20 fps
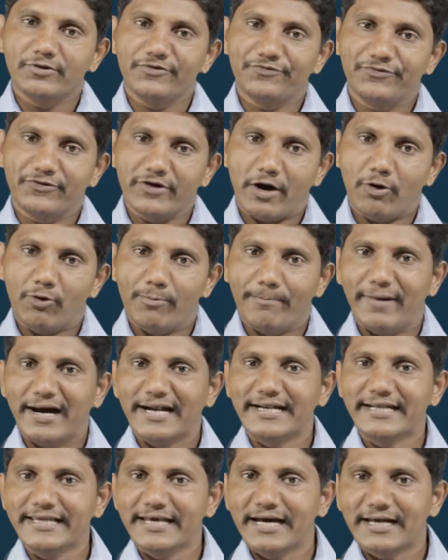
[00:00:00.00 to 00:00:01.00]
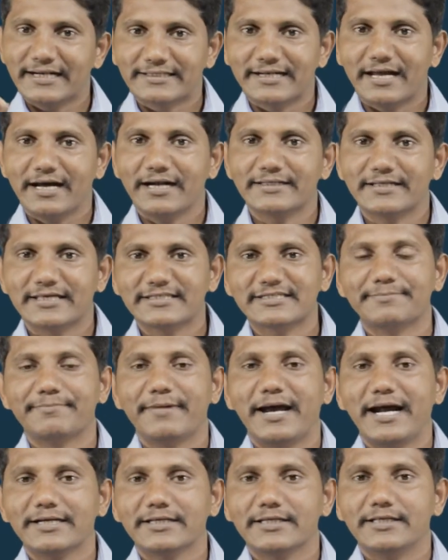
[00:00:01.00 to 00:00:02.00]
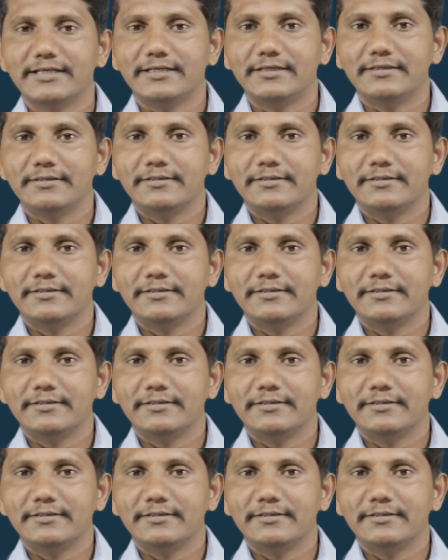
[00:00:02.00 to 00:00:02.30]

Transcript: if you have money or not, doesn't matter.